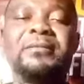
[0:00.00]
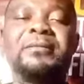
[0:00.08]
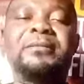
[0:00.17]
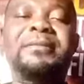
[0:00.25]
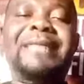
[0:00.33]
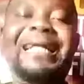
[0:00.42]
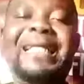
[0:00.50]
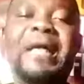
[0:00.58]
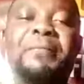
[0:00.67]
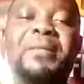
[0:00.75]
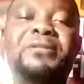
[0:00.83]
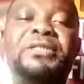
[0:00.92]
that
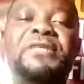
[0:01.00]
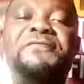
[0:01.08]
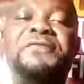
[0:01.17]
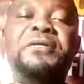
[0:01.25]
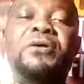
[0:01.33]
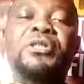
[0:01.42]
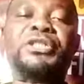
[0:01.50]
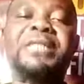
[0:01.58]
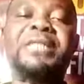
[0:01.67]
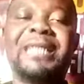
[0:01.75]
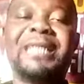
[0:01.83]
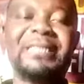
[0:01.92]
amount if he or
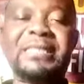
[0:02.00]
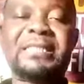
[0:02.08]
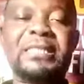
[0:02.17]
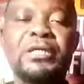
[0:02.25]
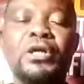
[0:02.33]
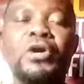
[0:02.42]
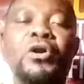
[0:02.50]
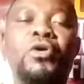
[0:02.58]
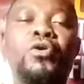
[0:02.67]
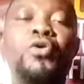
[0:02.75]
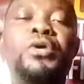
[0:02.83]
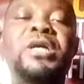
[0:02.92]
she has it.
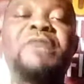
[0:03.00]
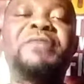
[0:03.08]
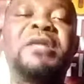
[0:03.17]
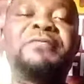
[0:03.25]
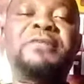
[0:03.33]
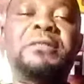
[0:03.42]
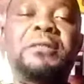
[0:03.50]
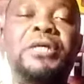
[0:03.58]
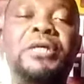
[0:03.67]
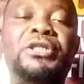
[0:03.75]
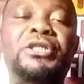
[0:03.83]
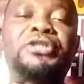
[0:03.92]
Who, even if
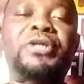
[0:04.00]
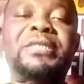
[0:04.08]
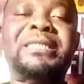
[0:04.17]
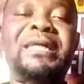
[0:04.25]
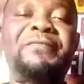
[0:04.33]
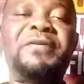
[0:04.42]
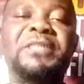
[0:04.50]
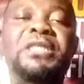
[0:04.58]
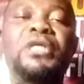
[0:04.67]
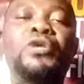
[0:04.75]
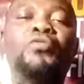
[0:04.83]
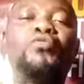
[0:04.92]
he or she doesn't have it,
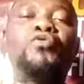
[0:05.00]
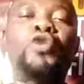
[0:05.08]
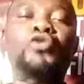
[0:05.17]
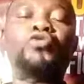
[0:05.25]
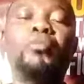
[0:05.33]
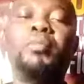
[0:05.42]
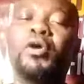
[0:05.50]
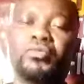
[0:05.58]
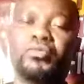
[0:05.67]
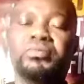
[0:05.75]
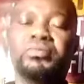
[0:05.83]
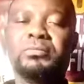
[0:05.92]
will go
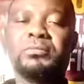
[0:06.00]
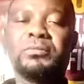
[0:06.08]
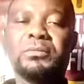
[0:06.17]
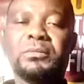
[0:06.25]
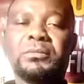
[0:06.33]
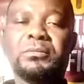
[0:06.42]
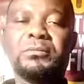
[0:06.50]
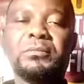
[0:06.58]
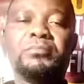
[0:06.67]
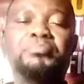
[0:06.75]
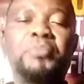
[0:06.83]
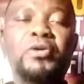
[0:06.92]
to
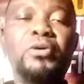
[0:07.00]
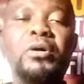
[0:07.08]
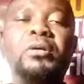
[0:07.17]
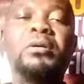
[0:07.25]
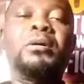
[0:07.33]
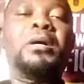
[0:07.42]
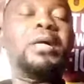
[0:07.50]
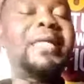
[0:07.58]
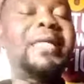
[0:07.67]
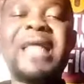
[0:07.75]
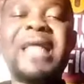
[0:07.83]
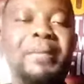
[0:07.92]
borrow
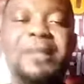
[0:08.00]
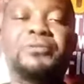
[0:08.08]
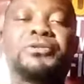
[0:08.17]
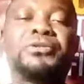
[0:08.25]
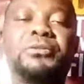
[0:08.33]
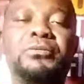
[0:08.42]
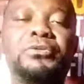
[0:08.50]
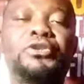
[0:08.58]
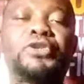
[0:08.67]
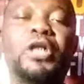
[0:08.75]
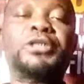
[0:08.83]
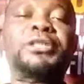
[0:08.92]
any amount
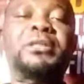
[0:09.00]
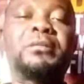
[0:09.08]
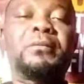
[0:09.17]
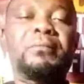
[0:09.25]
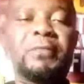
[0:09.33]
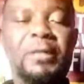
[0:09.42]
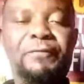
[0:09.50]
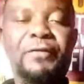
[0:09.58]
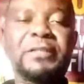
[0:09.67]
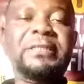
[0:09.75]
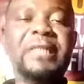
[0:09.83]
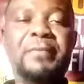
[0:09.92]
just for
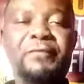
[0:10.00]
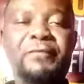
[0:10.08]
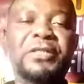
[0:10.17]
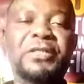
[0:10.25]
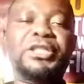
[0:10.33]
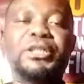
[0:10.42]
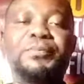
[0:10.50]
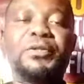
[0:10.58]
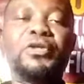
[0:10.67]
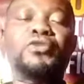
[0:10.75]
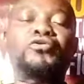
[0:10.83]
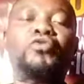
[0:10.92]
the name of friendship
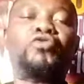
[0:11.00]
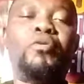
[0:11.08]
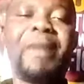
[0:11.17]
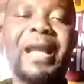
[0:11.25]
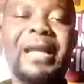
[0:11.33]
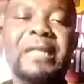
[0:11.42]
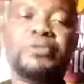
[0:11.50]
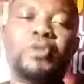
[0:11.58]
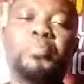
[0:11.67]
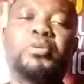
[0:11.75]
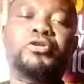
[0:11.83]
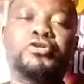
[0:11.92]
to come and
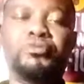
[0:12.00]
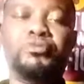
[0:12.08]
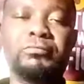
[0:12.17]
support you.